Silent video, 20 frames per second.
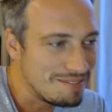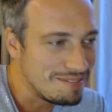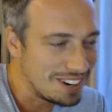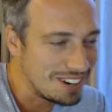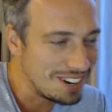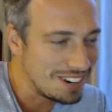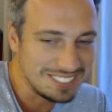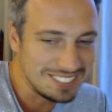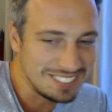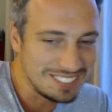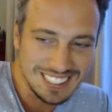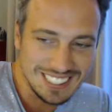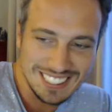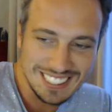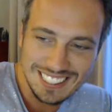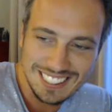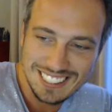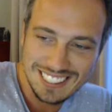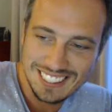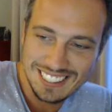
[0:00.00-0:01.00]
whatever.
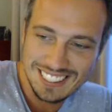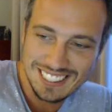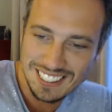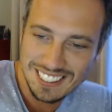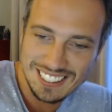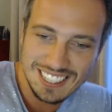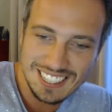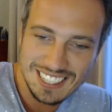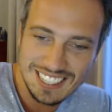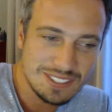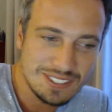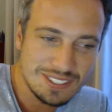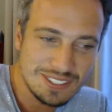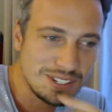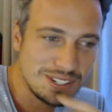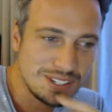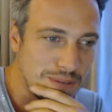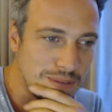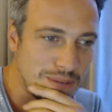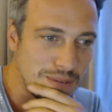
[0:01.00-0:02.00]
So, like, you have to
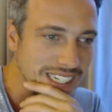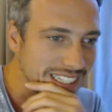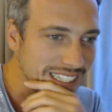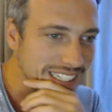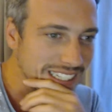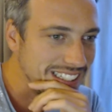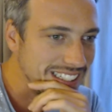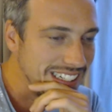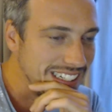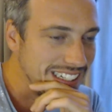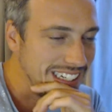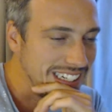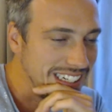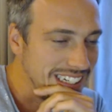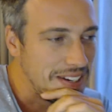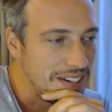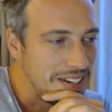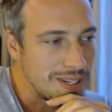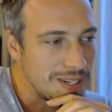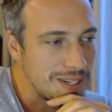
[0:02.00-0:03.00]
just play it.
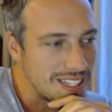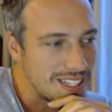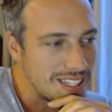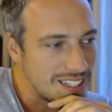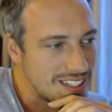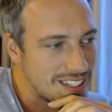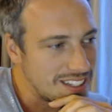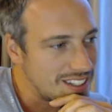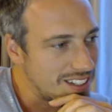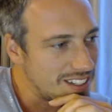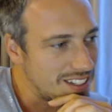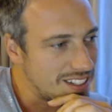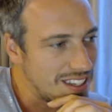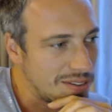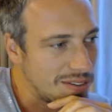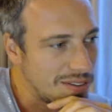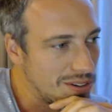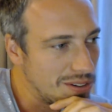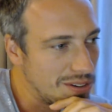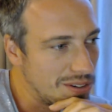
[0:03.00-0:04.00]
But
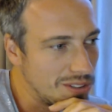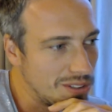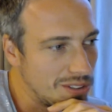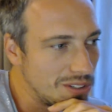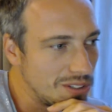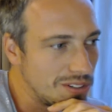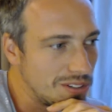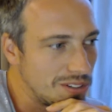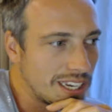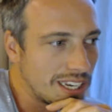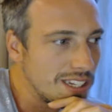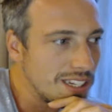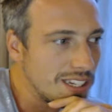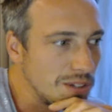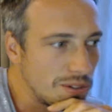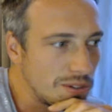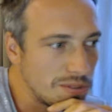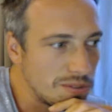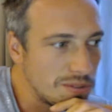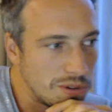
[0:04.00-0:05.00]
if you do, you can
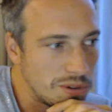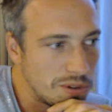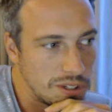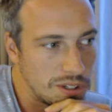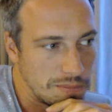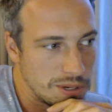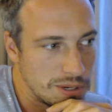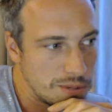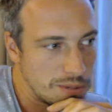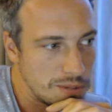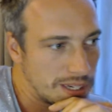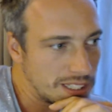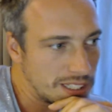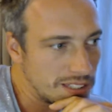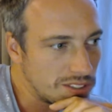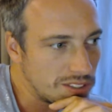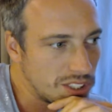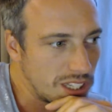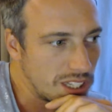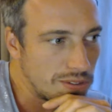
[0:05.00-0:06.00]
do it from a Hold'em
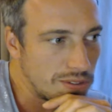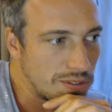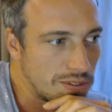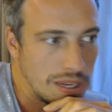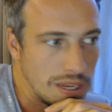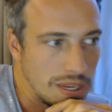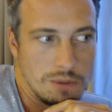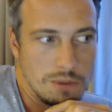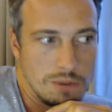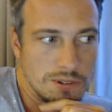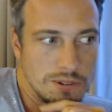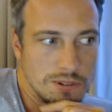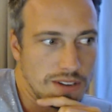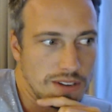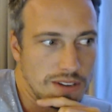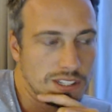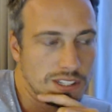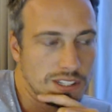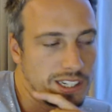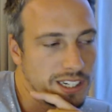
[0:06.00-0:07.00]
perspective. So you have to be open to
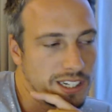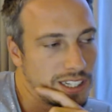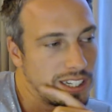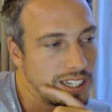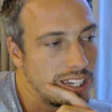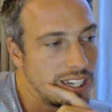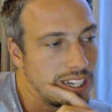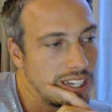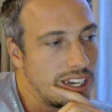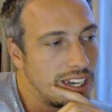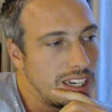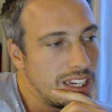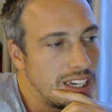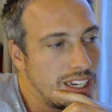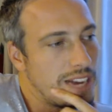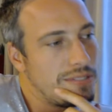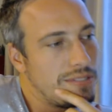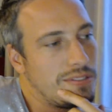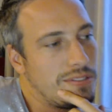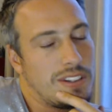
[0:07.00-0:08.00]
everything. Like,
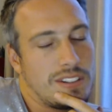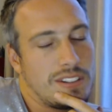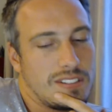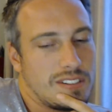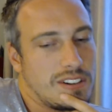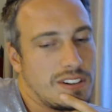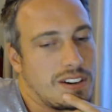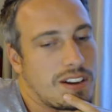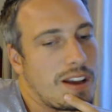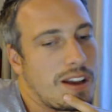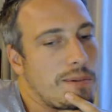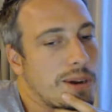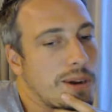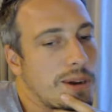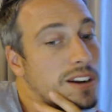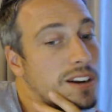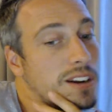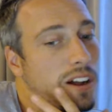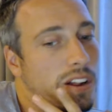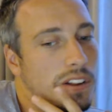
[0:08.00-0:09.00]
okay, I'm
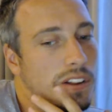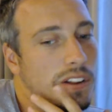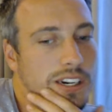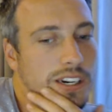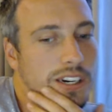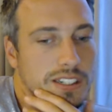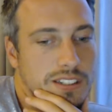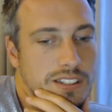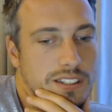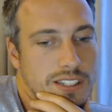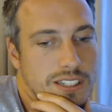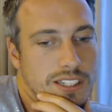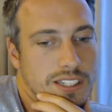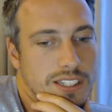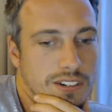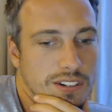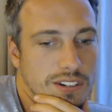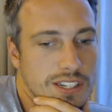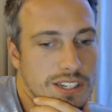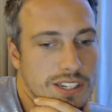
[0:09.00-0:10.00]
gonna call here. You
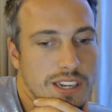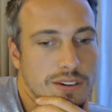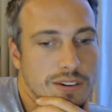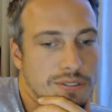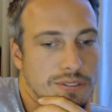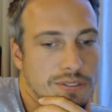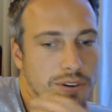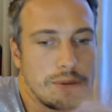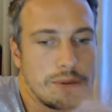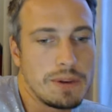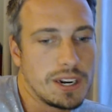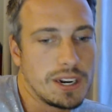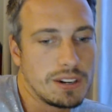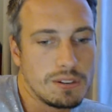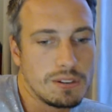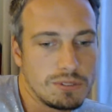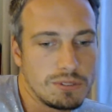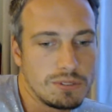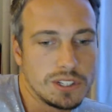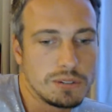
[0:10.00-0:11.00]
know, instead of 3-betting
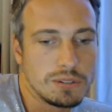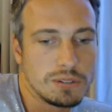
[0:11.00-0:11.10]
or folding,